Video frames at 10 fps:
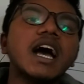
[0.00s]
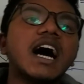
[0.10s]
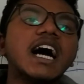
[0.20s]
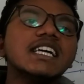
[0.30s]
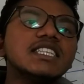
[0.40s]

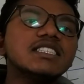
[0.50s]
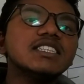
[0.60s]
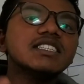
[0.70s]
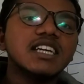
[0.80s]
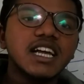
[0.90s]

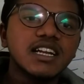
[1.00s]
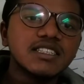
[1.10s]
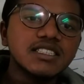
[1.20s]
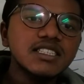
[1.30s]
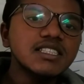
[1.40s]
IgE in the
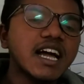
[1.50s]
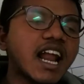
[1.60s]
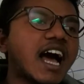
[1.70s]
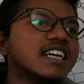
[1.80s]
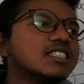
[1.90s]
allergies, and
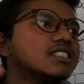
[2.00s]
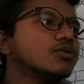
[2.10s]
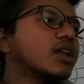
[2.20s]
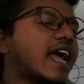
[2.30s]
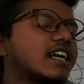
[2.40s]
IgD
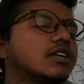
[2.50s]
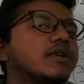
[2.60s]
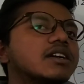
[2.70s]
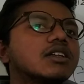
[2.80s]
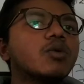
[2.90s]
will
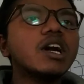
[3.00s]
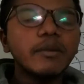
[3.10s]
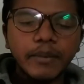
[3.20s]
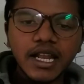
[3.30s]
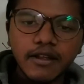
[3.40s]
activate the
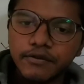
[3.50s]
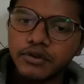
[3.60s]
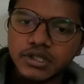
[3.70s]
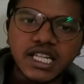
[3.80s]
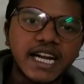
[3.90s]
what? B
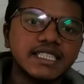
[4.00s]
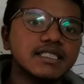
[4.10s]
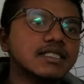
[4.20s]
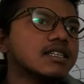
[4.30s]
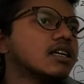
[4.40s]
lymphocytes.